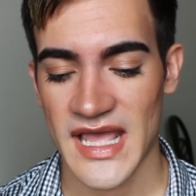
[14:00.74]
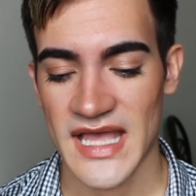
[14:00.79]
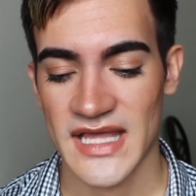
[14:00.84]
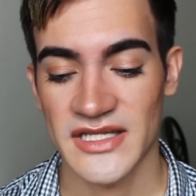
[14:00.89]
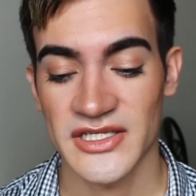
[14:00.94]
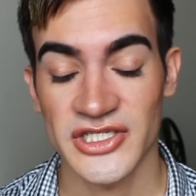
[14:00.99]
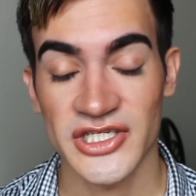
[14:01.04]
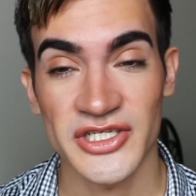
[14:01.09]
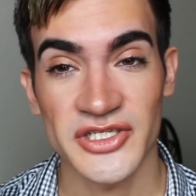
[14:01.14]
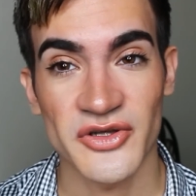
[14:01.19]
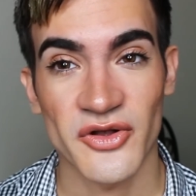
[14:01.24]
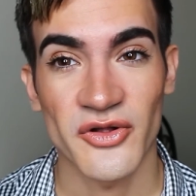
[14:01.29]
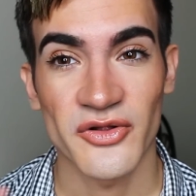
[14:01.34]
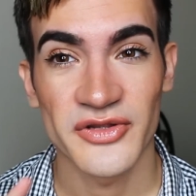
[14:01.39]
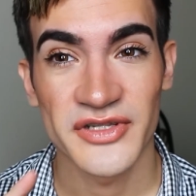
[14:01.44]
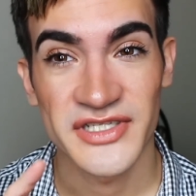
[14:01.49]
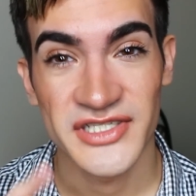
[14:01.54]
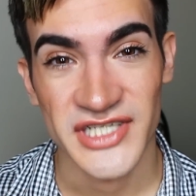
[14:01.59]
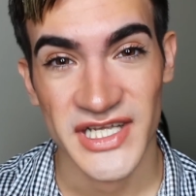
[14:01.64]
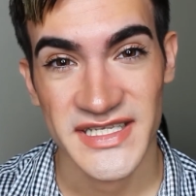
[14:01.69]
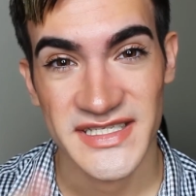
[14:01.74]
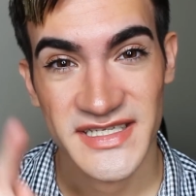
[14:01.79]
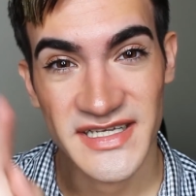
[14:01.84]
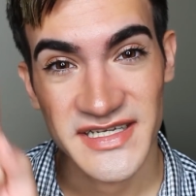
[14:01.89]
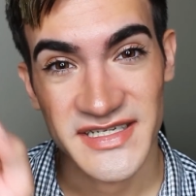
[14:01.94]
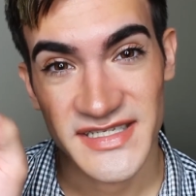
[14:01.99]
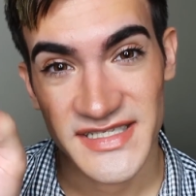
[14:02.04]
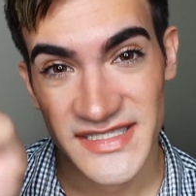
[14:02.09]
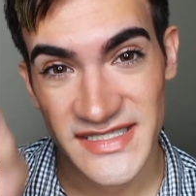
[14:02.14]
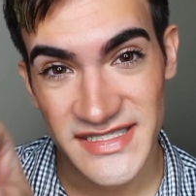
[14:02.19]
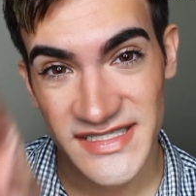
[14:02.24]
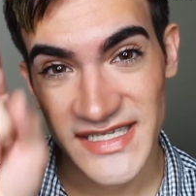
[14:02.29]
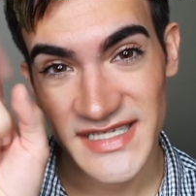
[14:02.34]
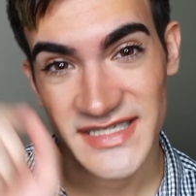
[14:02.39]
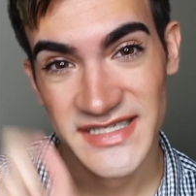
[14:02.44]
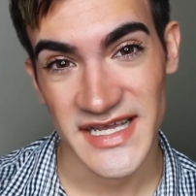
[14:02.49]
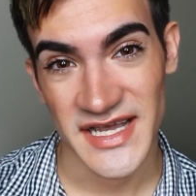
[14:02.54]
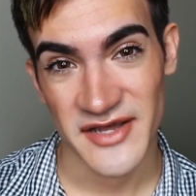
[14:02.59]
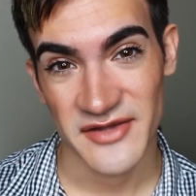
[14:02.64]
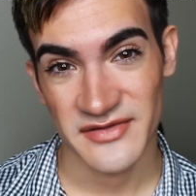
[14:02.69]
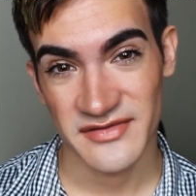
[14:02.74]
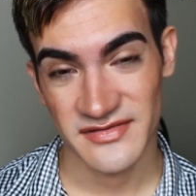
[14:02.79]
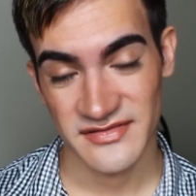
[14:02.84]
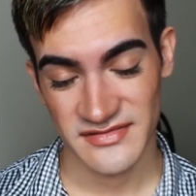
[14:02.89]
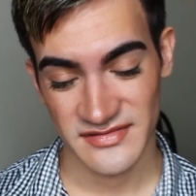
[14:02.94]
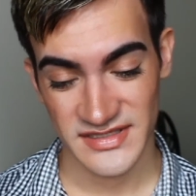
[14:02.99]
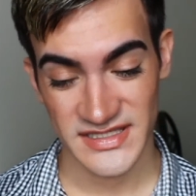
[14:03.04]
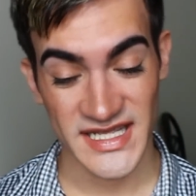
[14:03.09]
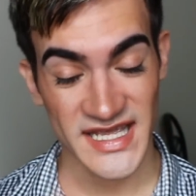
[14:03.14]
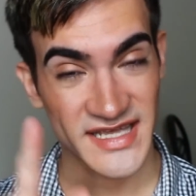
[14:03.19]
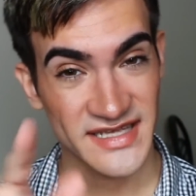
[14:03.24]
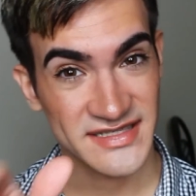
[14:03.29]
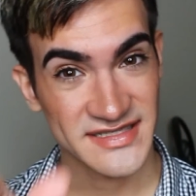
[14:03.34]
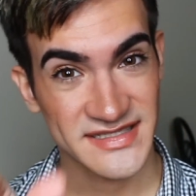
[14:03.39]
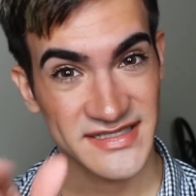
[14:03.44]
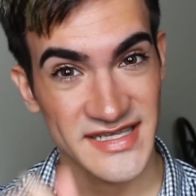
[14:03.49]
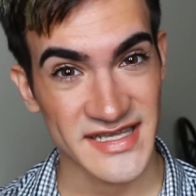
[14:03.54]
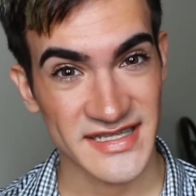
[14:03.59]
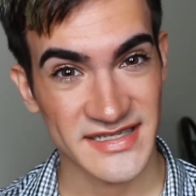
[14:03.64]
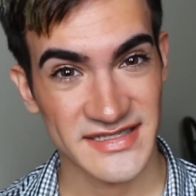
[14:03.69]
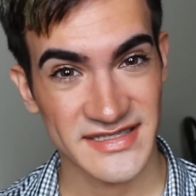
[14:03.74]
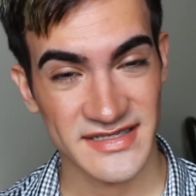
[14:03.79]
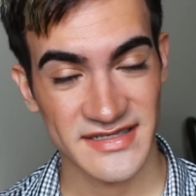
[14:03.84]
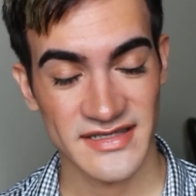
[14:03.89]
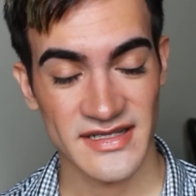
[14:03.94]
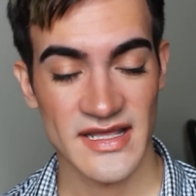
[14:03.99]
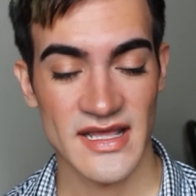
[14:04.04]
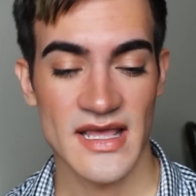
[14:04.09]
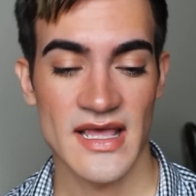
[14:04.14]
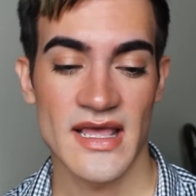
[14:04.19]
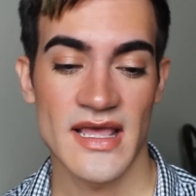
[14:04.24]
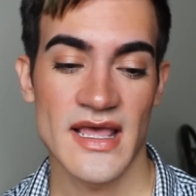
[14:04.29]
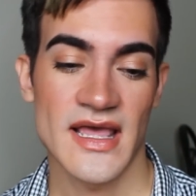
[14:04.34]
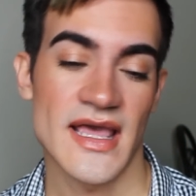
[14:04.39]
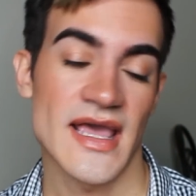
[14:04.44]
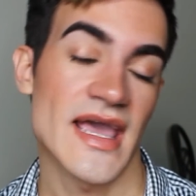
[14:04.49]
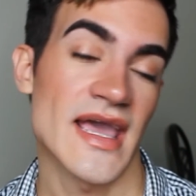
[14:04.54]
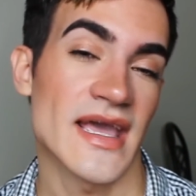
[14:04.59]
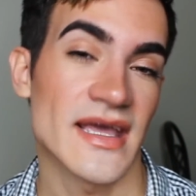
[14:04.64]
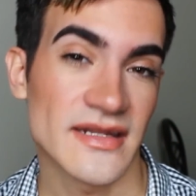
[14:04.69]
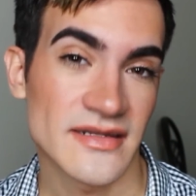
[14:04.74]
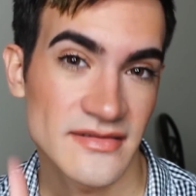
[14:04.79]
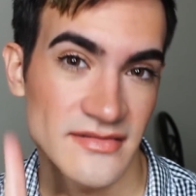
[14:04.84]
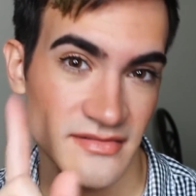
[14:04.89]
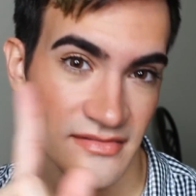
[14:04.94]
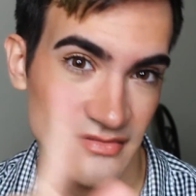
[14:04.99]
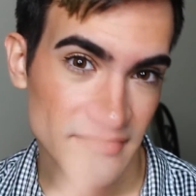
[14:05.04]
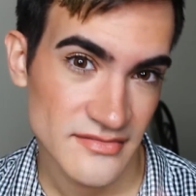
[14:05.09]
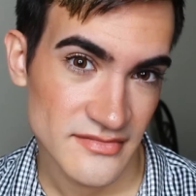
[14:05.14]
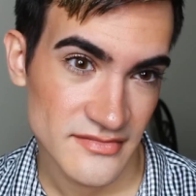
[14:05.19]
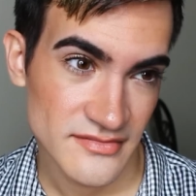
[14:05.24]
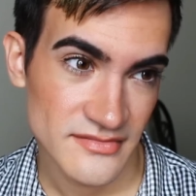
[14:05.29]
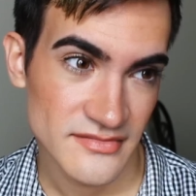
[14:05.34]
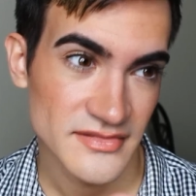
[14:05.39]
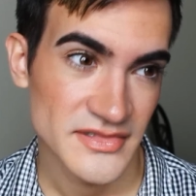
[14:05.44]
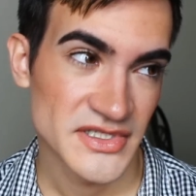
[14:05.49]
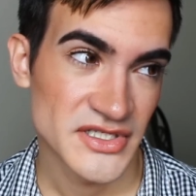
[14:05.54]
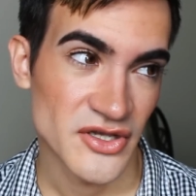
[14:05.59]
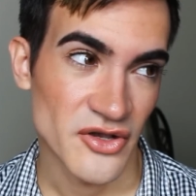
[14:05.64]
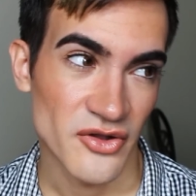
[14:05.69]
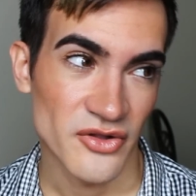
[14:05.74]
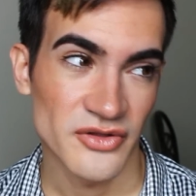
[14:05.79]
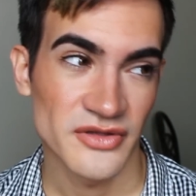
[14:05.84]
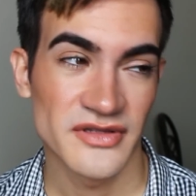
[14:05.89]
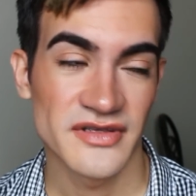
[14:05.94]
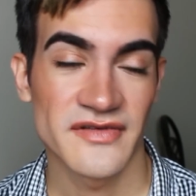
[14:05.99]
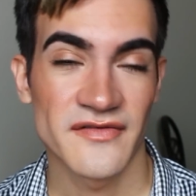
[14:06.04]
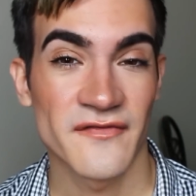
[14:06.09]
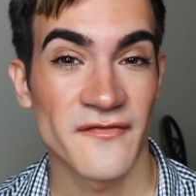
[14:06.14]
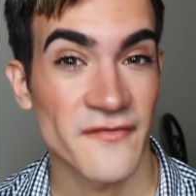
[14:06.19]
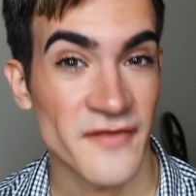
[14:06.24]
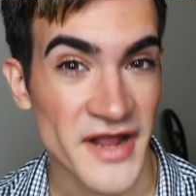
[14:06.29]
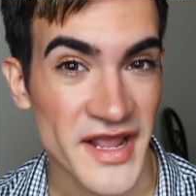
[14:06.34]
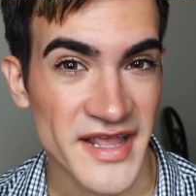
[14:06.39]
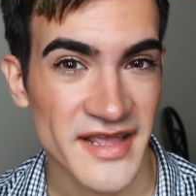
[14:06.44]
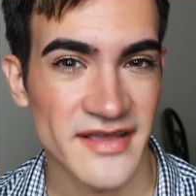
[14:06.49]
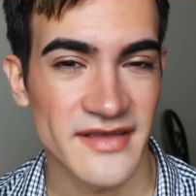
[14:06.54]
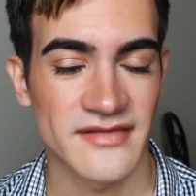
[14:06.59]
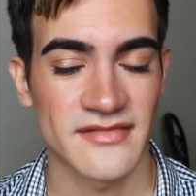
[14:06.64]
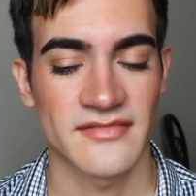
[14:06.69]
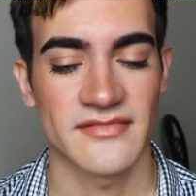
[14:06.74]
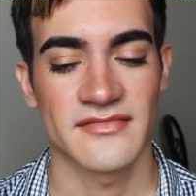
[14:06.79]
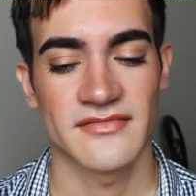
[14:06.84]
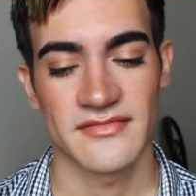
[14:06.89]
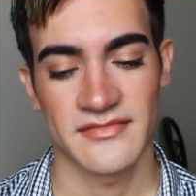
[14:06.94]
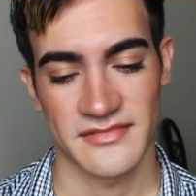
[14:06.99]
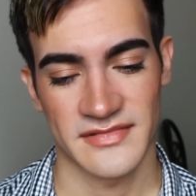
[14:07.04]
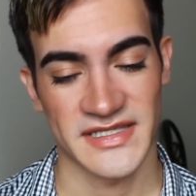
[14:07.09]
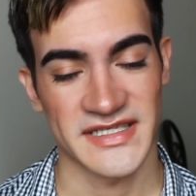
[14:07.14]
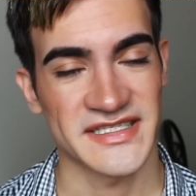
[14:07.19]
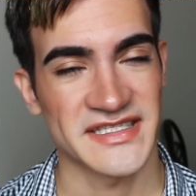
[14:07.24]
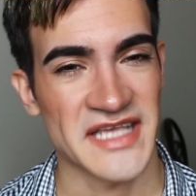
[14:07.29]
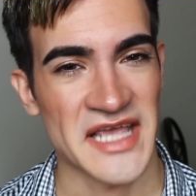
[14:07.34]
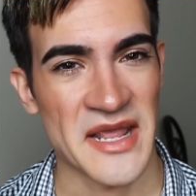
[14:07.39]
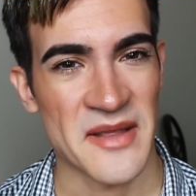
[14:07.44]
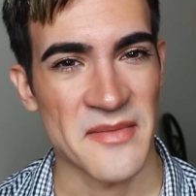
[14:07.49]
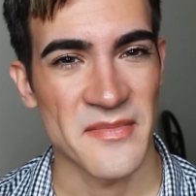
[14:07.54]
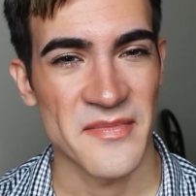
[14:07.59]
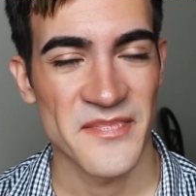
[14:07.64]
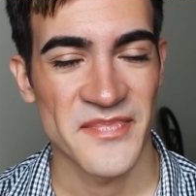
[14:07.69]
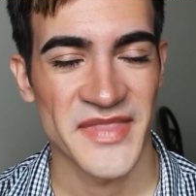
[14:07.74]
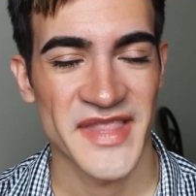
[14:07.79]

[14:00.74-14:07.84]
And she told Jessica to sit down, take a seat, and told Frank the same.